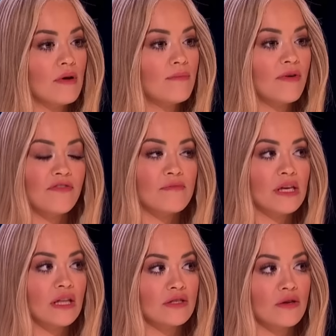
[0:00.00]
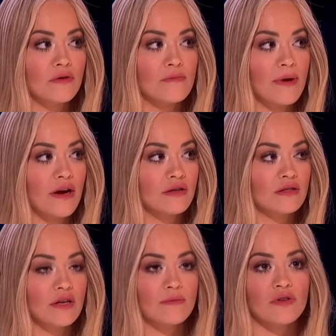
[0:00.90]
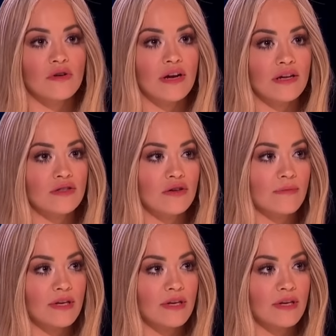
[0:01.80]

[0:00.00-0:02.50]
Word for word: but for me, there's no comparison. I'm sorry, Anton, I'm